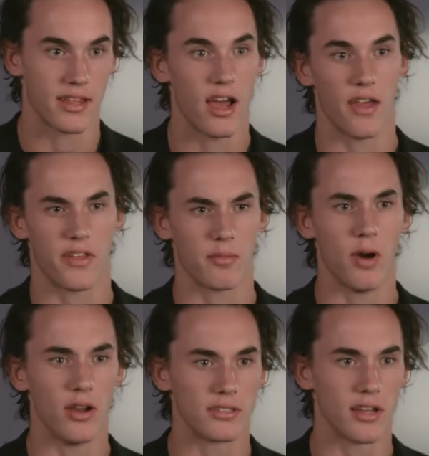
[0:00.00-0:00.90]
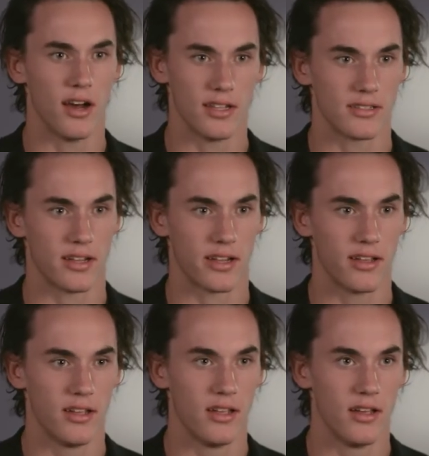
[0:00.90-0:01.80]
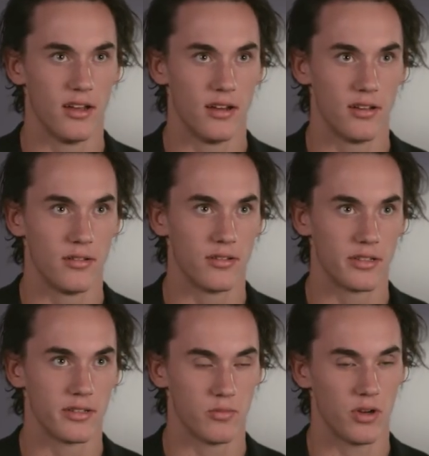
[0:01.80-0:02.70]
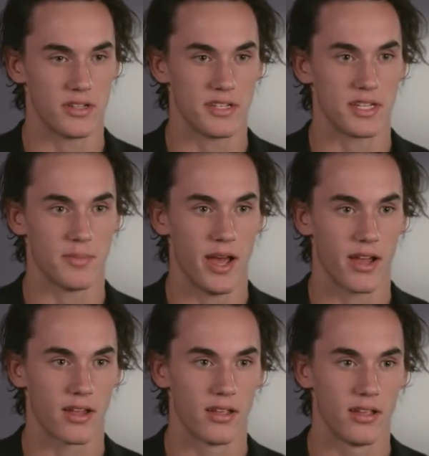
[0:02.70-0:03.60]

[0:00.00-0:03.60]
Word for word: Yeah, I think most guys like want a six pack.